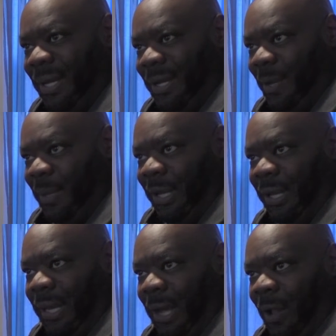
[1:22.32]
coming
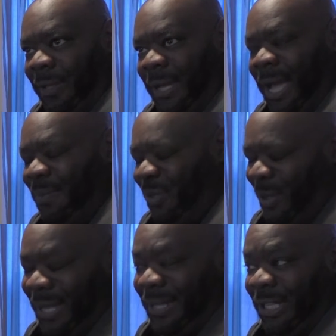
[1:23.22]
at all times.
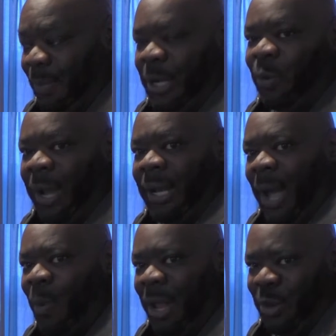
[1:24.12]
So that's going to be great.
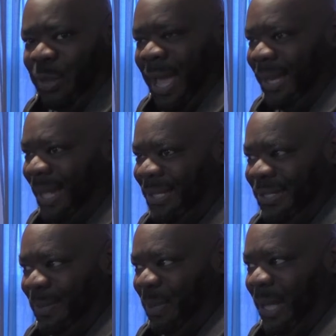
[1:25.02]
I want to do that. That's
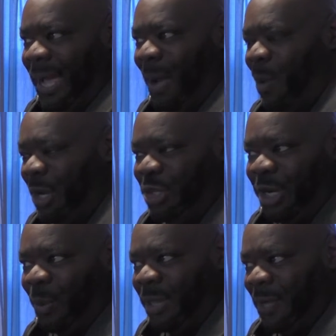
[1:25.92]
something I want to
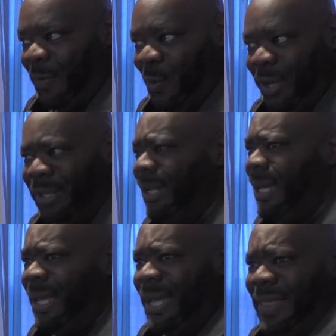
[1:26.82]
share with everyone.
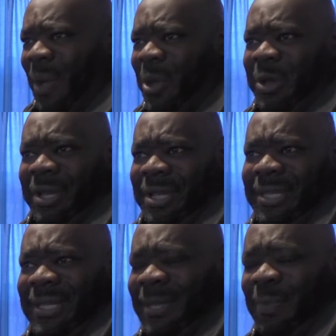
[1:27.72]
That way you can
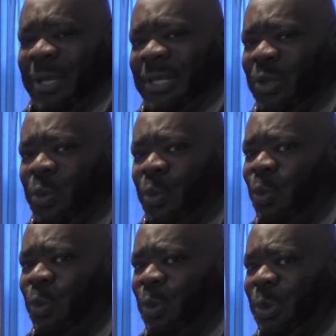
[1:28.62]
just, it's something
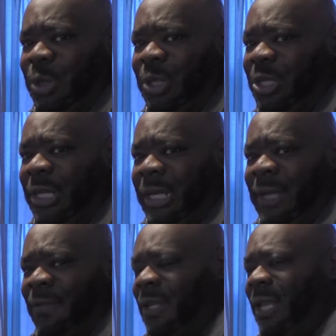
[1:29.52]
to
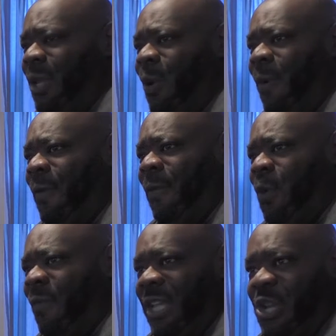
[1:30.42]
see if you
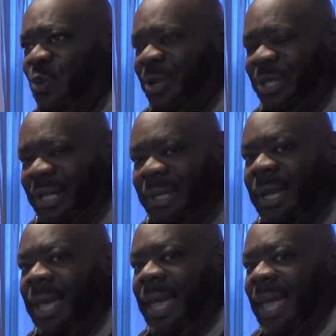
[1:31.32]
have an interest in
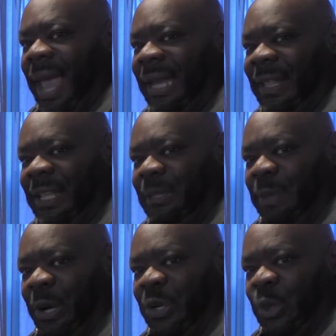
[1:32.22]
any of these
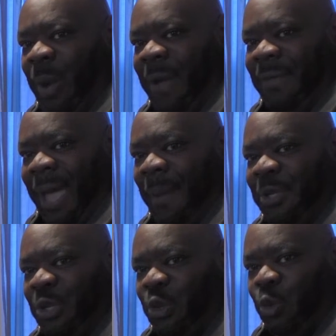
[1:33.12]
beers, you have the
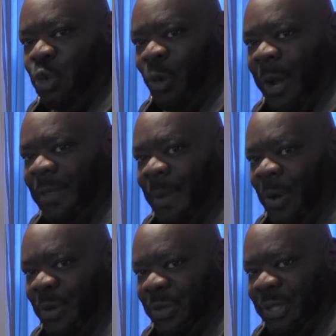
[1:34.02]
option to try them
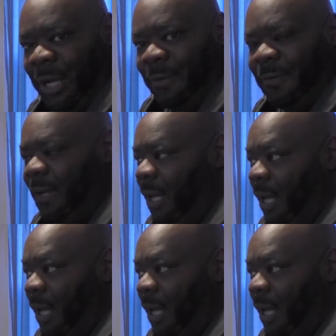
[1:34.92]
out yourself.